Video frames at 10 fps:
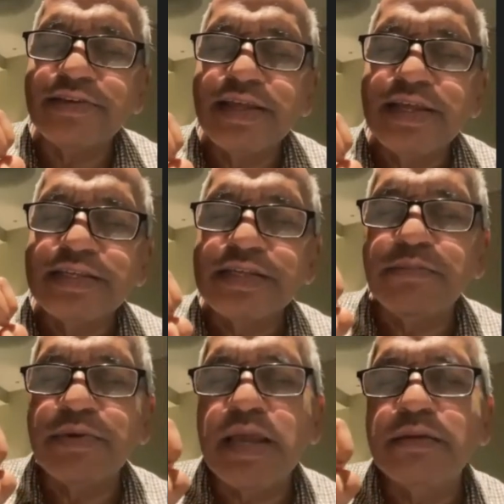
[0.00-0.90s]

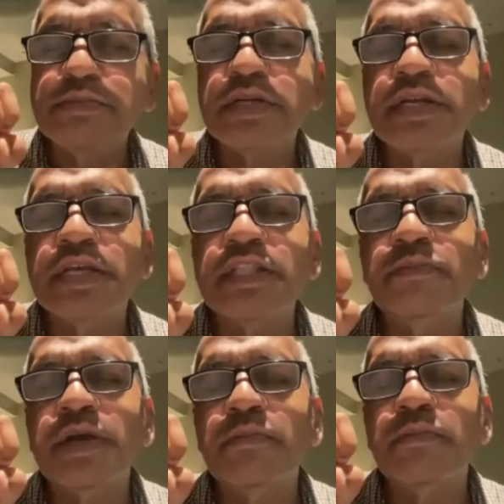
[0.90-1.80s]
sometimes the teeth
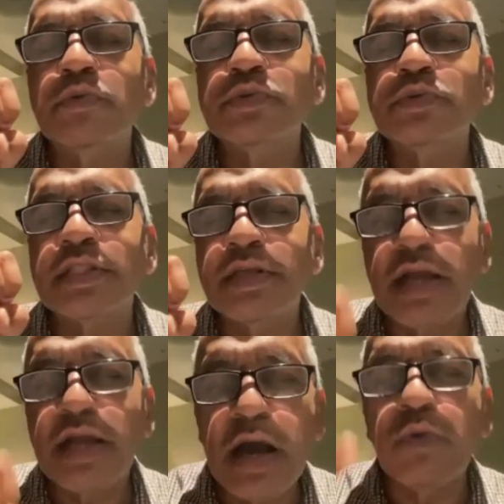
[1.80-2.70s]
become loose and the
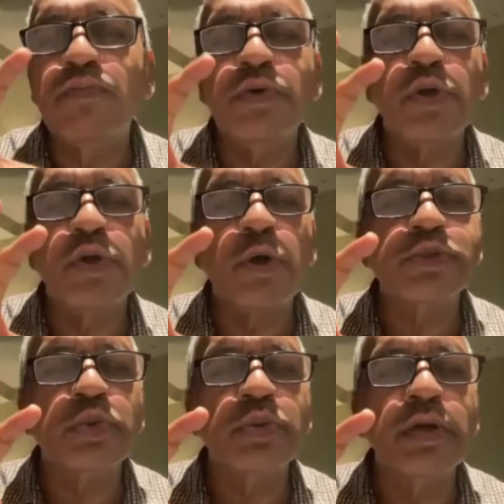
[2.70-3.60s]
cow drops to the